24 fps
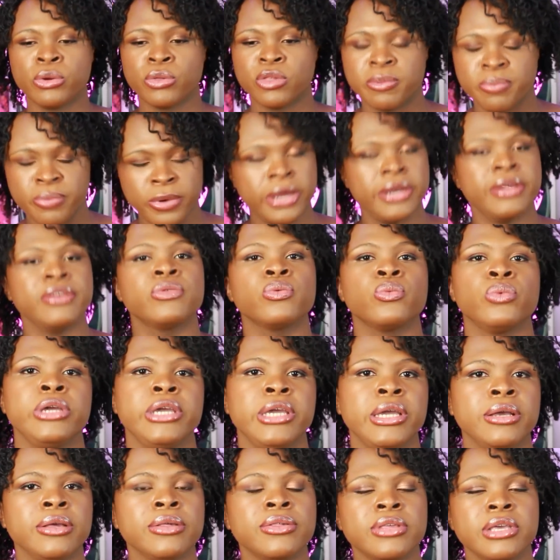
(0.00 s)
spread his
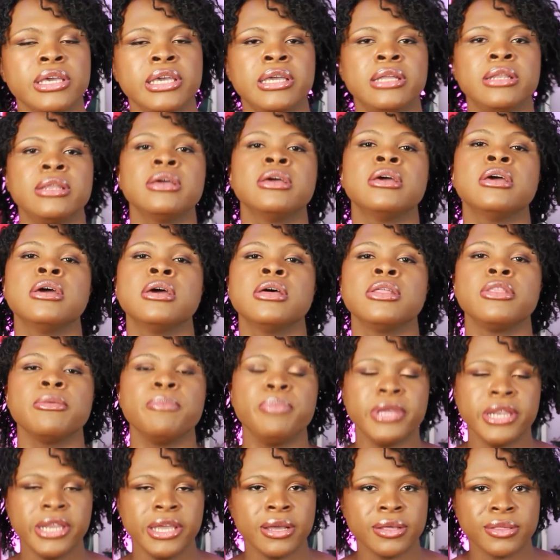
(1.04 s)
wings in the
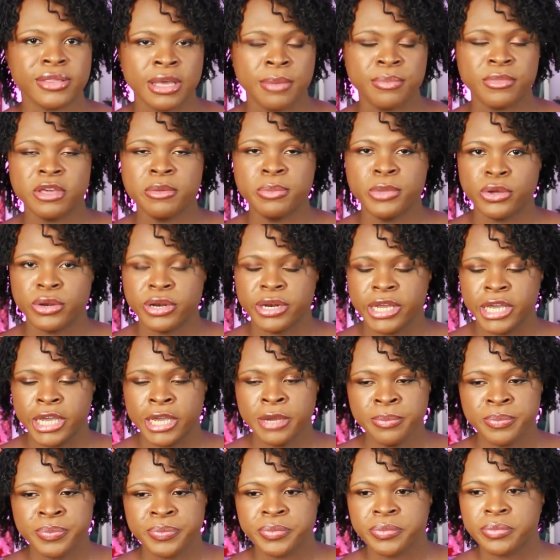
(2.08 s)
BDSM community.